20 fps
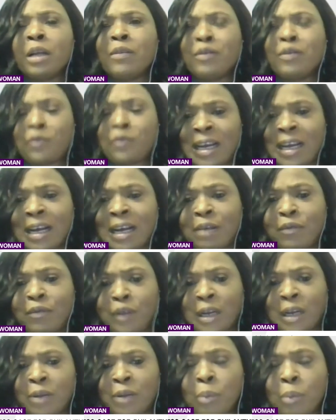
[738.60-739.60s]
phil- uh,
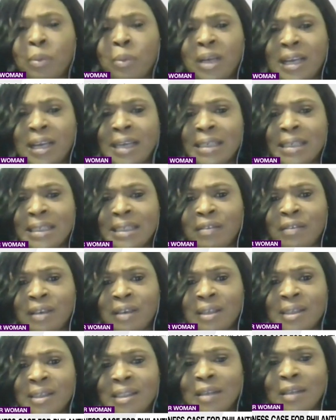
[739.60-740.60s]
philanthropic
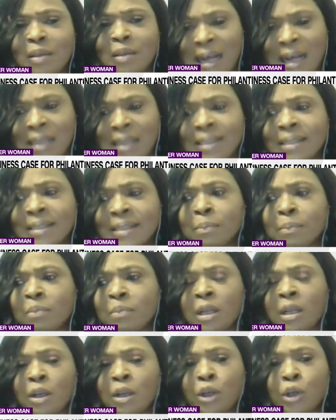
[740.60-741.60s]
endeavors that,
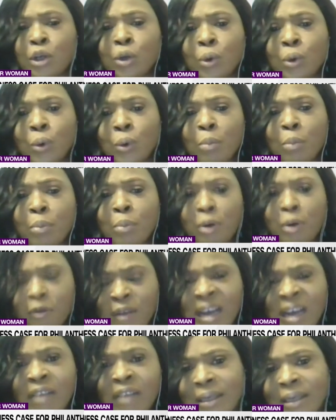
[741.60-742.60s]
you know,
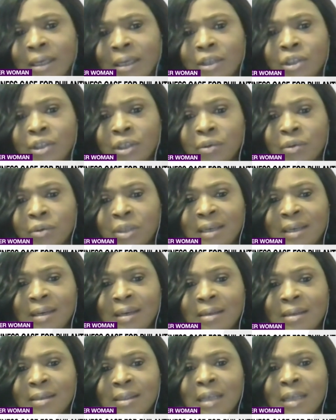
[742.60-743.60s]
provide financial
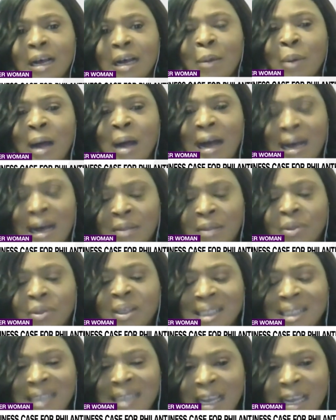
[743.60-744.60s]
returns, at the
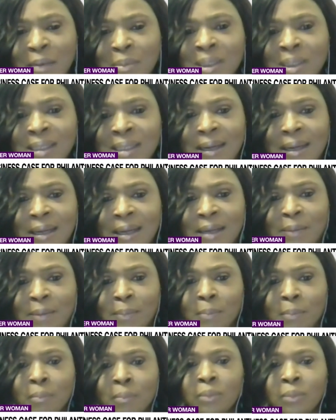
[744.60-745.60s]
same time,
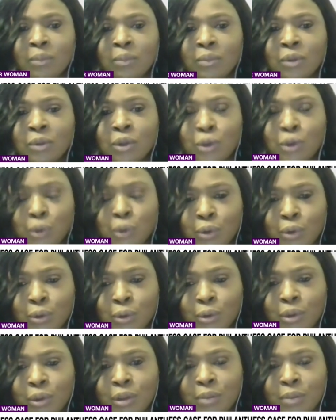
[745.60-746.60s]
do
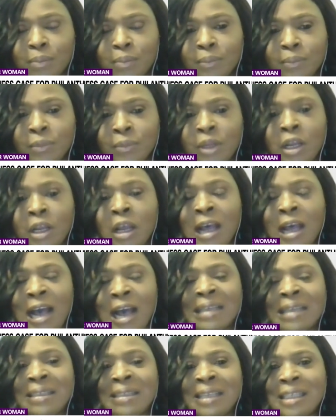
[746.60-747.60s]
good.
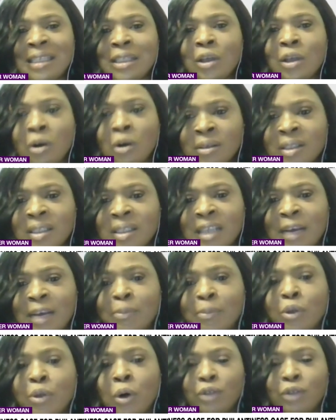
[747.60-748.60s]
And this
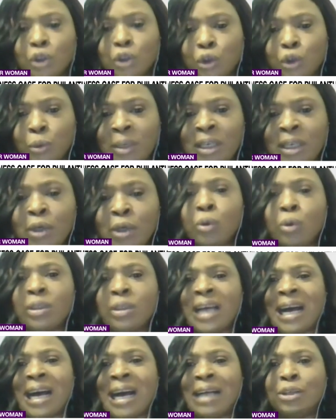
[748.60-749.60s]
concept of doing
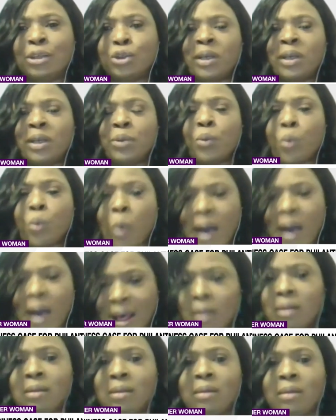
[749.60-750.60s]
good and doing
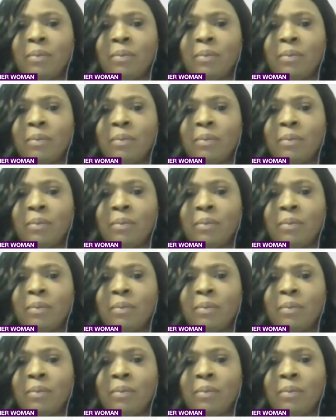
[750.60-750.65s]
well